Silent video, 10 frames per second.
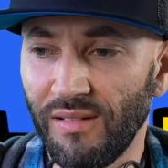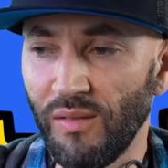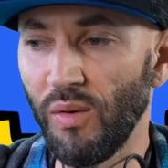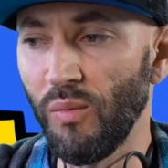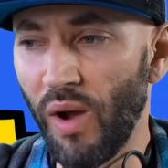
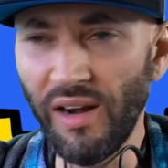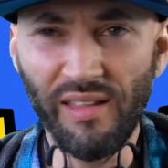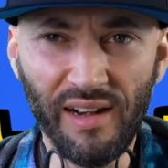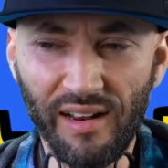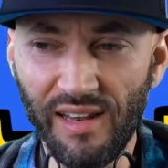why do they
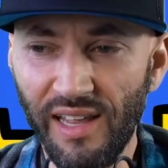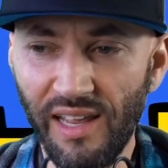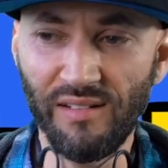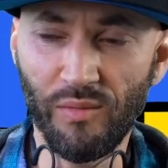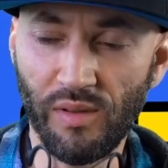not like
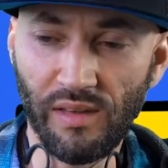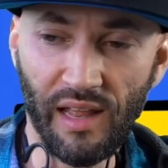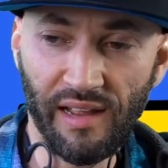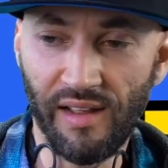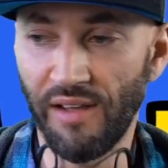it?
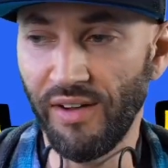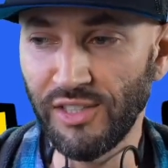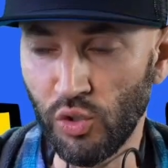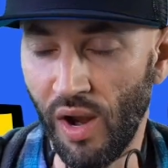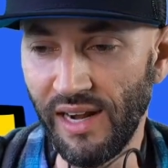Have I
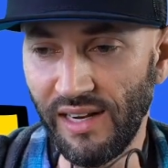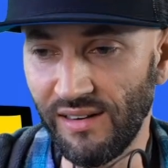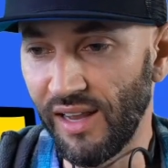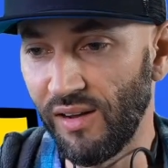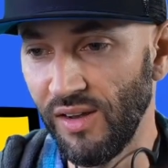tried it?
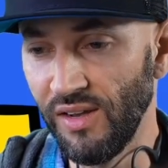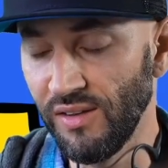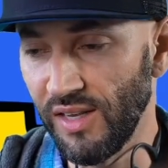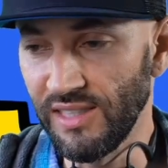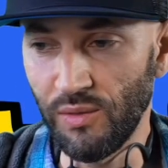Like,
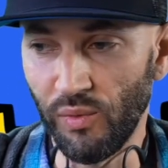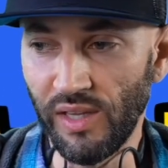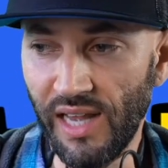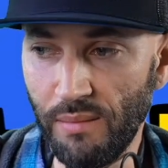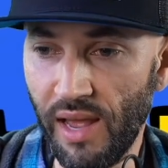is it
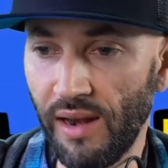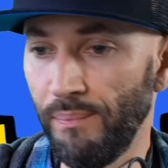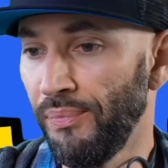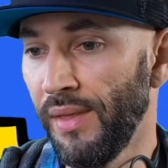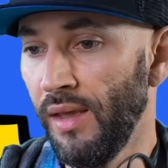really that bad?
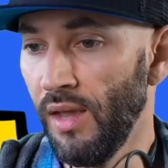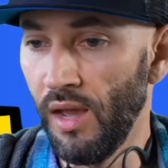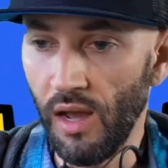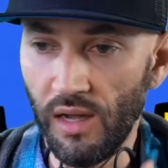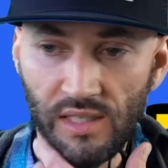
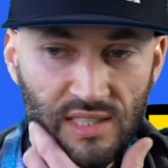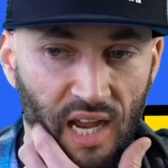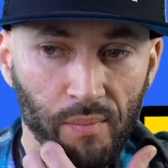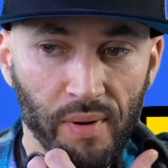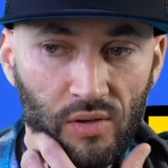A
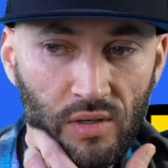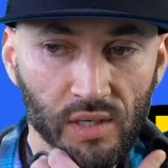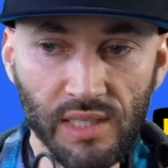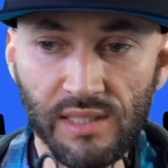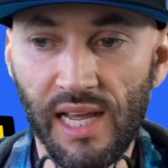
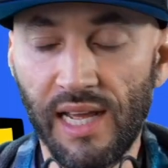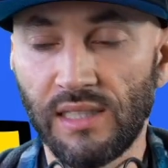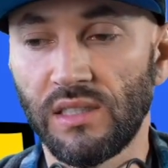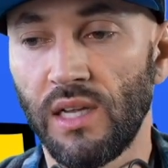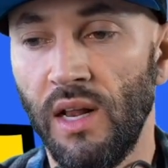desirability
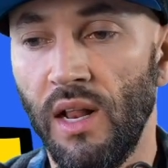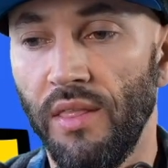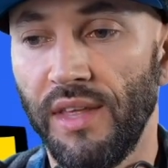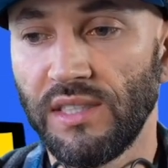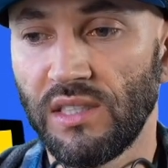test.
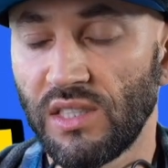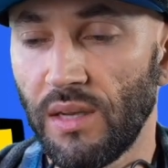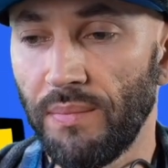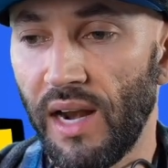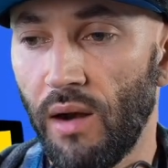This is
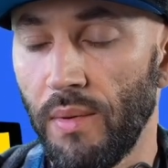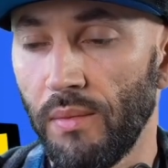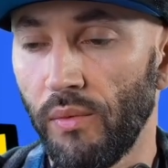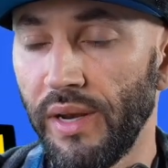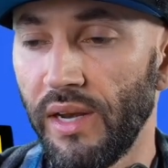something I remember
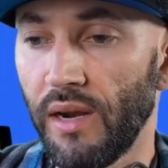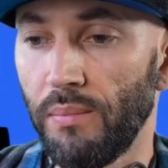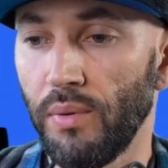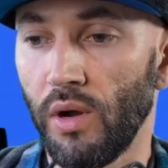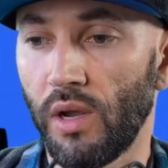reading in a
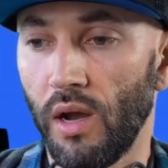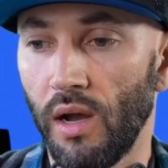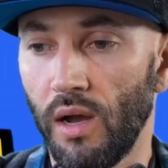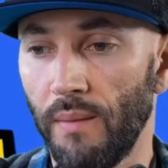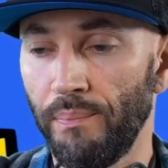book,
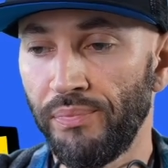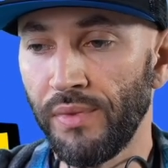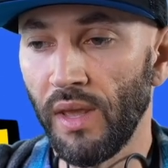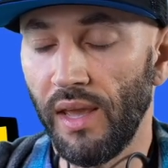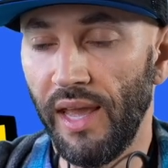
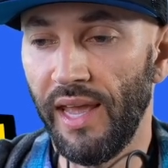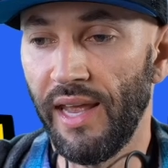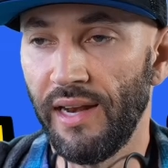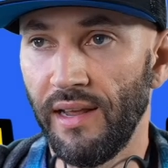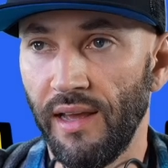
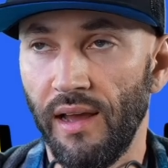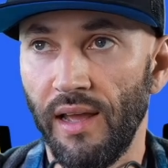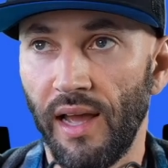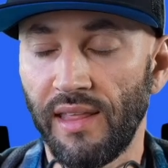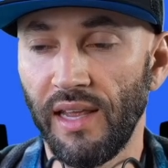and
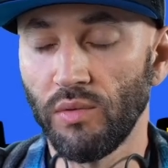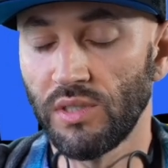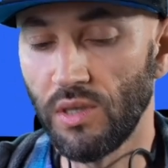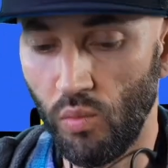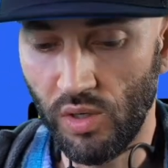I think it was
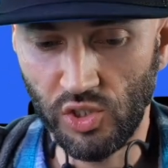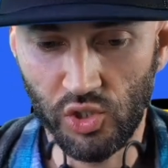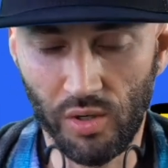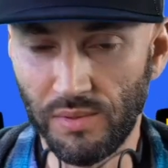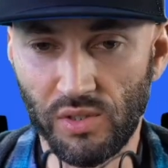one of
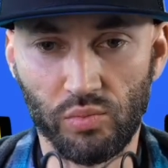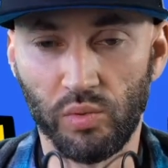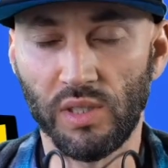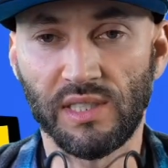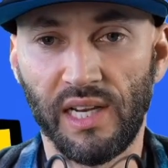Trump's
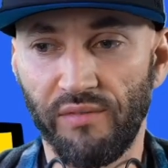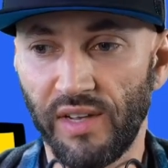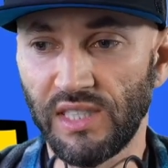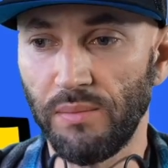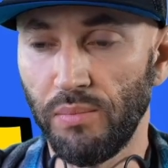real estate
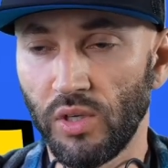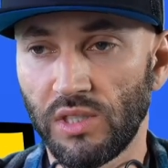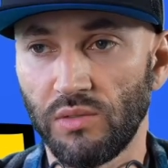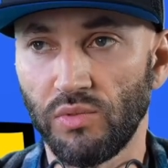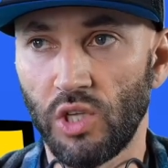investing books,
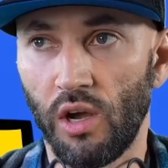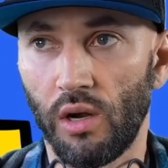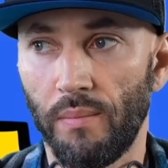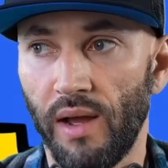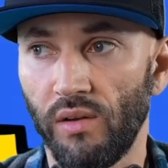and was talking
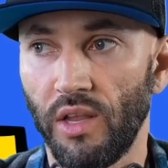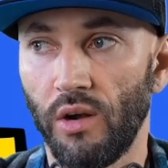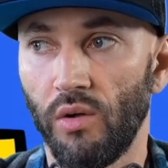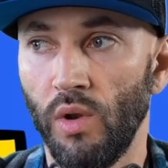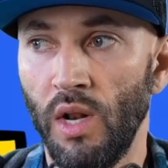about,
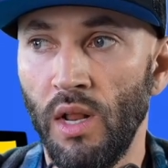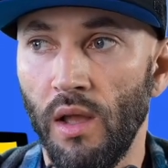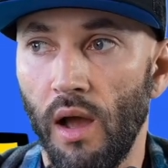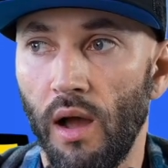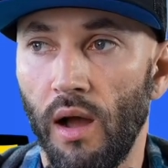
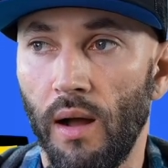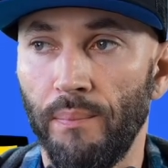the